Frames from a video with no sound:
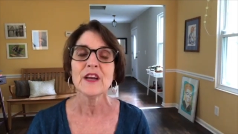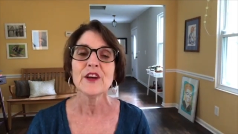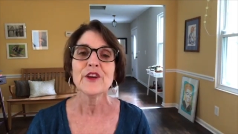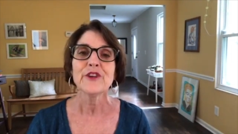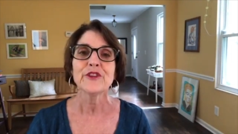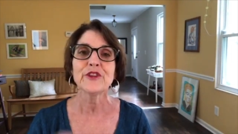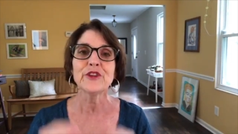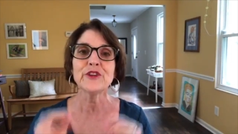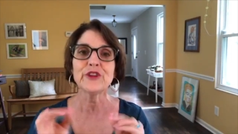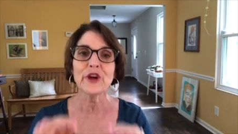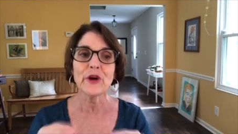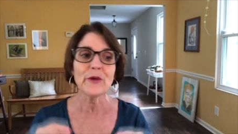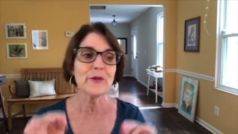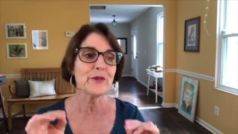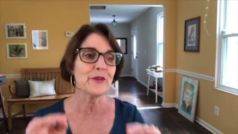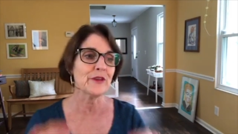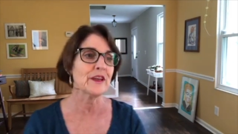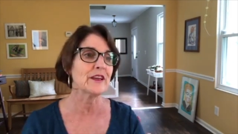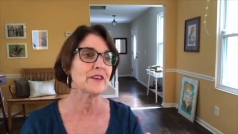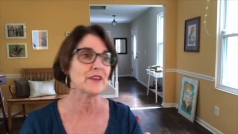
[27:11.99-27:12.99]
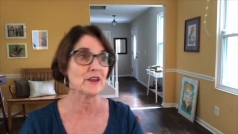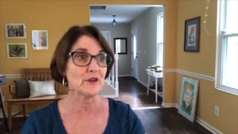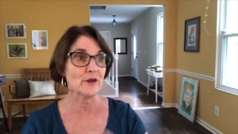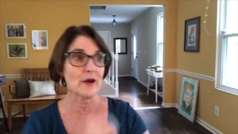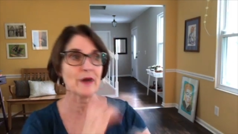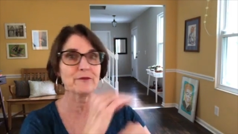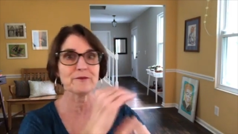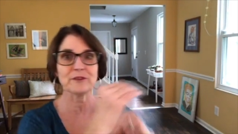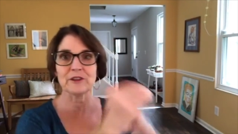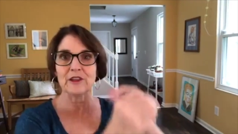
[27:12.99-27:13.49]
So don't think that you
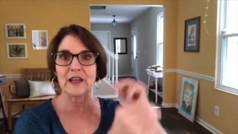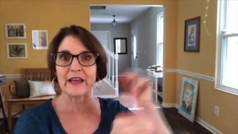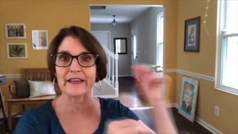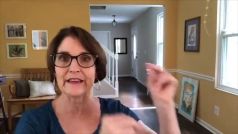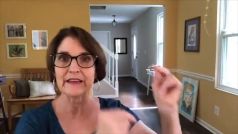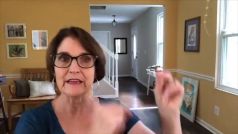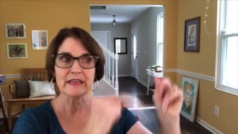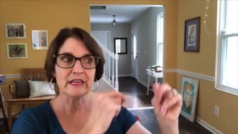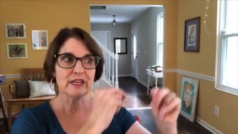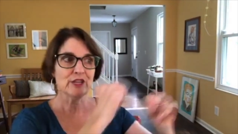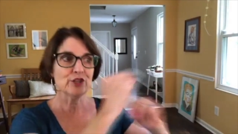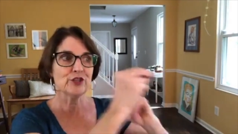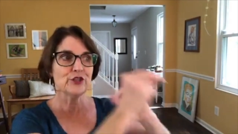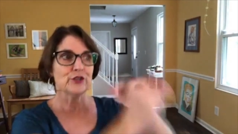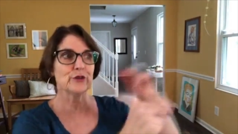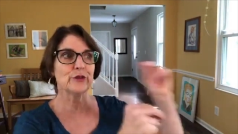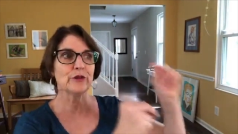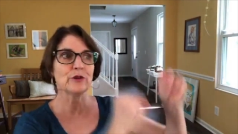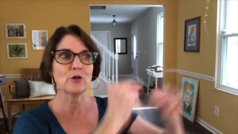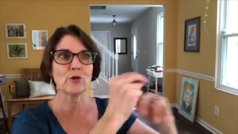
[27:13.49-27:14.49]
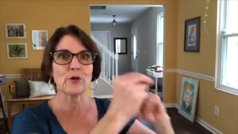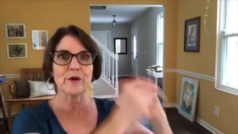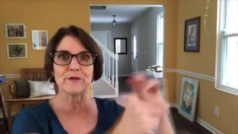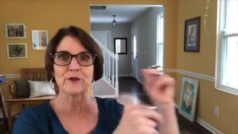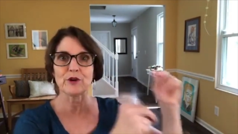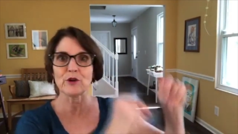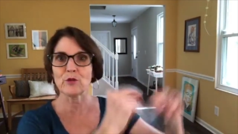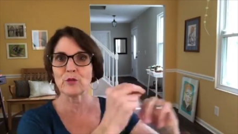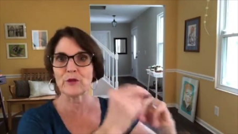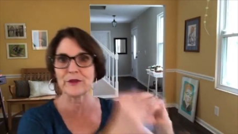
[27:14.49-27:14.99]
have to like do the
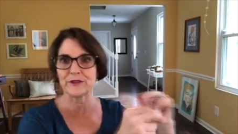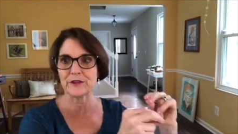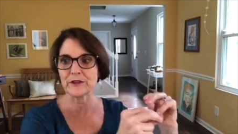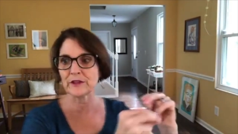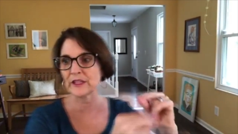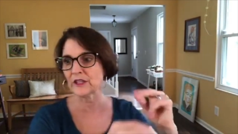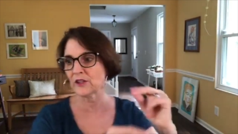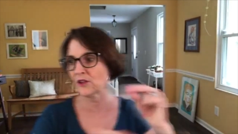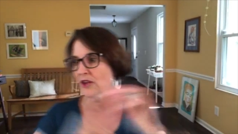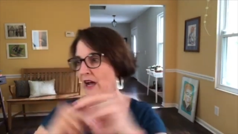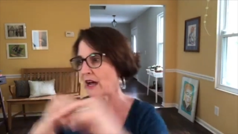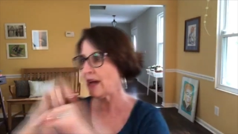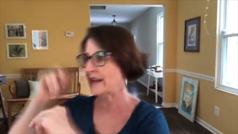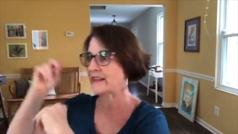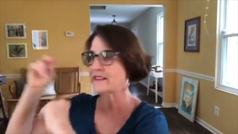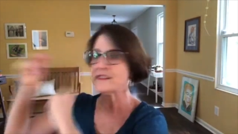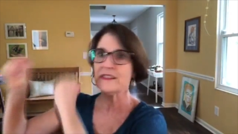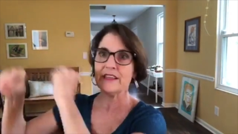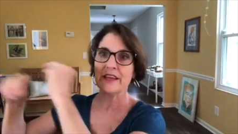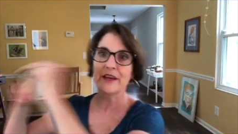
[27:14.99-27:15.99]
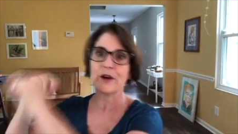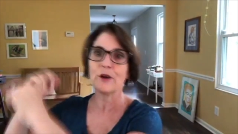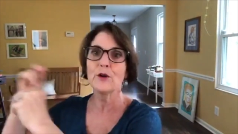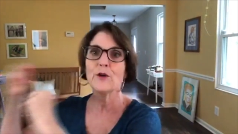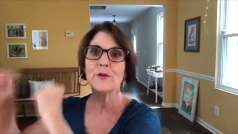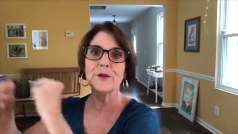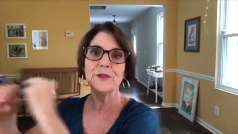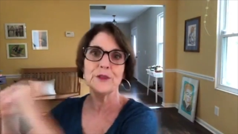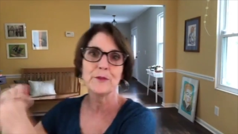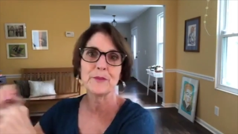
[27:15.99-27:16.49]
Quiver with the little guys and the arrow
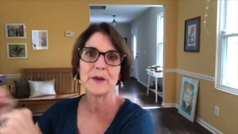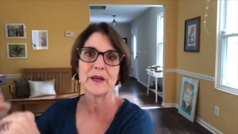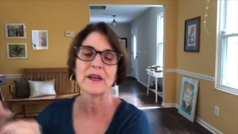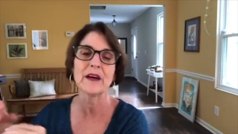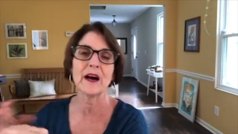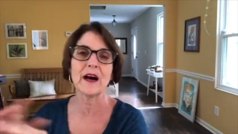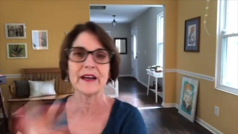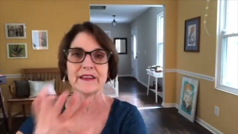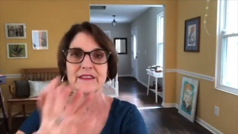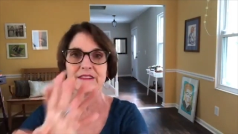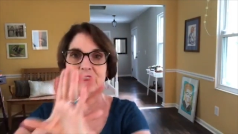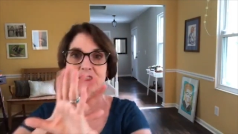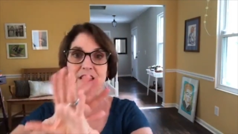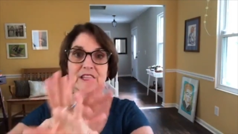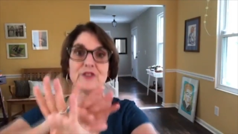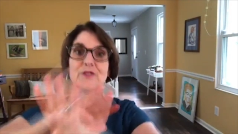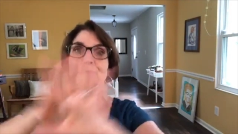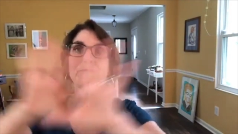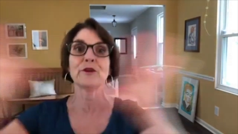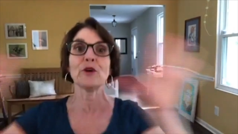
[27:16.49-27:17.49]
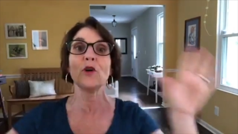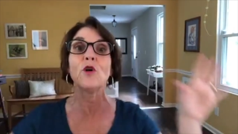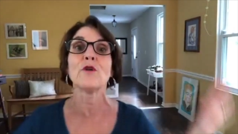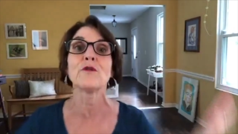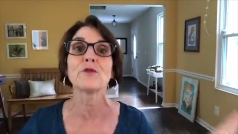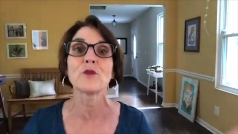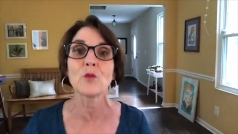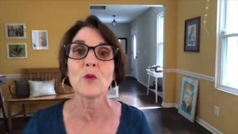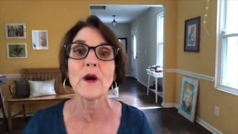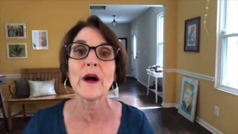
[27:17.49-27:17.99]
with the big guys and then you feel
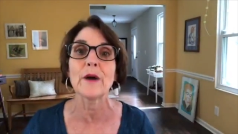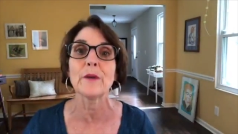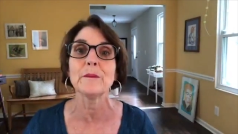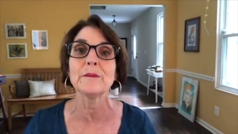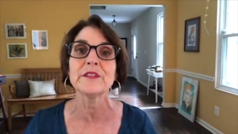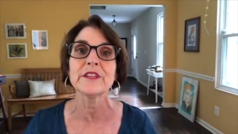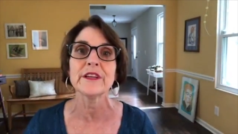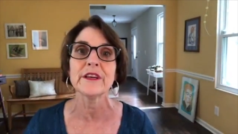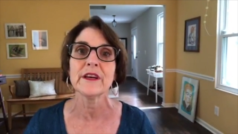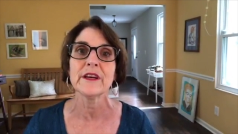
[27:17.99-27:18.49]
overwhelmed.